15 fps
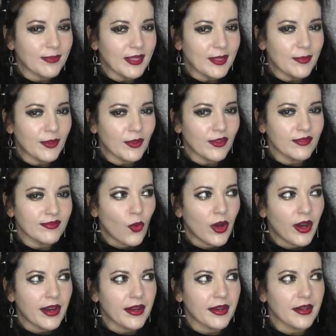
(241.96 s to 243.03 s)
people who
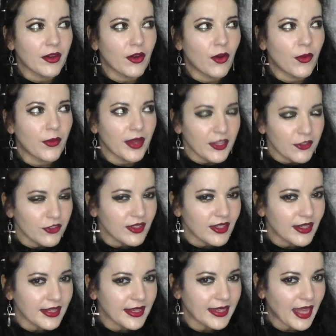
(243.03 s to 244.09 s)
are
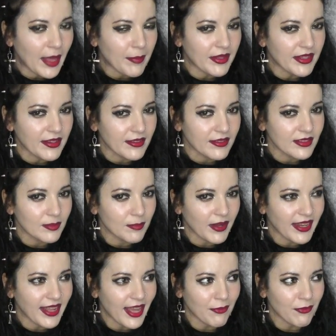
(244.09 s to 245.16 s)
original inhabitants
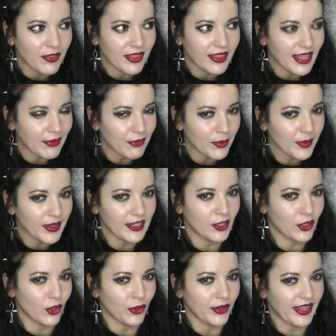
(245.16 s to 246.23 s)
but have never been
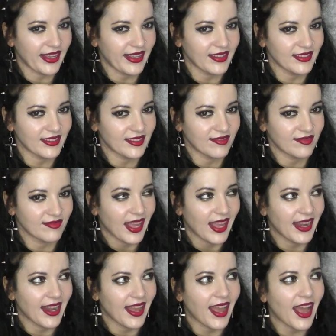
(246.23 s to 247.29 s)
colonized?
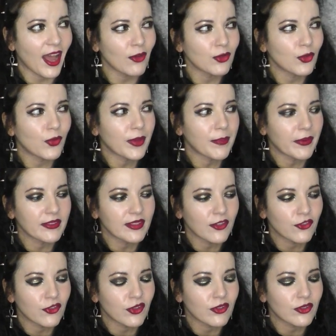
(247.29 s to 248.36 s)
And how do we
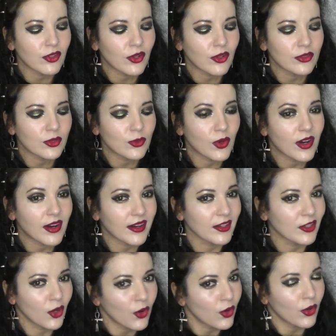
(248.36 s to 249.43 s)
position those who are
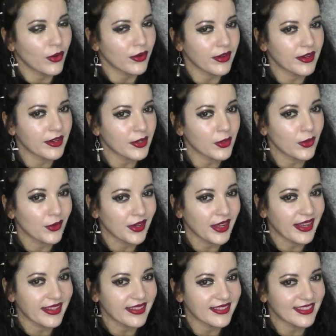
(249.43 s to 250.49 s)
no longer
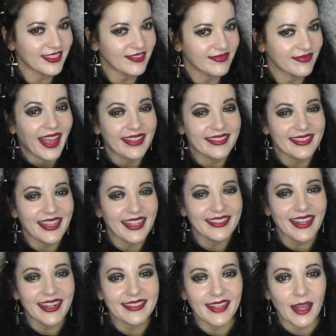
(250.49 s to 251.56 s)
colonized? As these
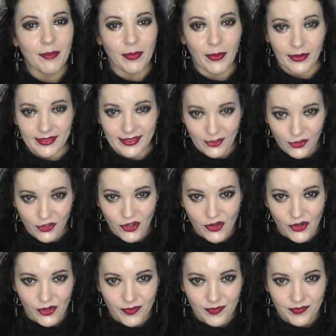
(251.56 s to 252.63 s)
examples
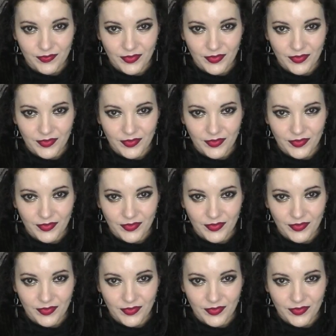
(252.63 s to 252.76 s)
show,